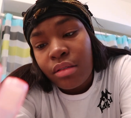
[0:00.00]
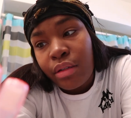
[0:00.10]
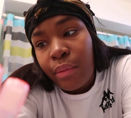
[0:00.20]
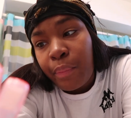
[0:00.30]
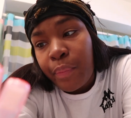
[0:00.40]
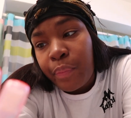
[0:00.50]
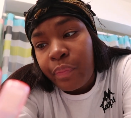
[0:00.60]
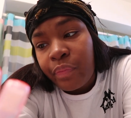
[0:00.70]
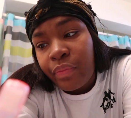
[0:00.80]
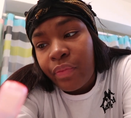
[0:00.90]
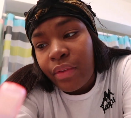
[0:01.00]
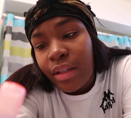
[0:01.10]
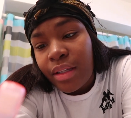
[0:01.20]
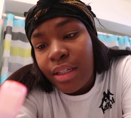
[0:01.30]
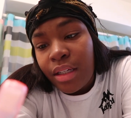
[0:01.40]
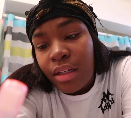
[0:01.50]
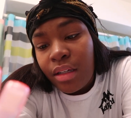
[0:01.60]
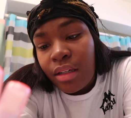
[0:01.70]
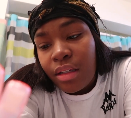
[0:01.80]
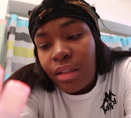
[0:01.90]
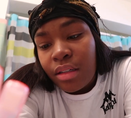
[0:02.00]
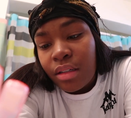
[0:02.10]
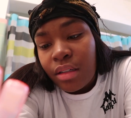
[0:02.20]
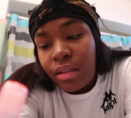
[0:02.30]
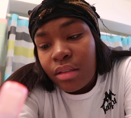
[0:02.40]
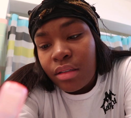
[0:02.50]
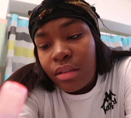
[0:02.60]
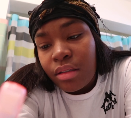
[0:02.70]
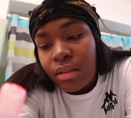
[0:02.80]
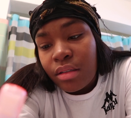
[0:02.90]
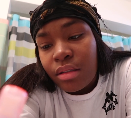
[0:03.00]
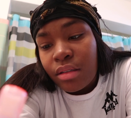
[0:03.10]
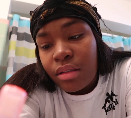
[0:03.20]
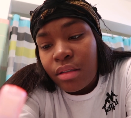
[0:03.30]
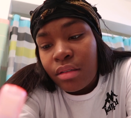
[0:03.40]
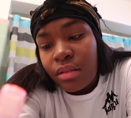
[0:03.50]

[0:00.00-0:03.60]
Nobody speaks.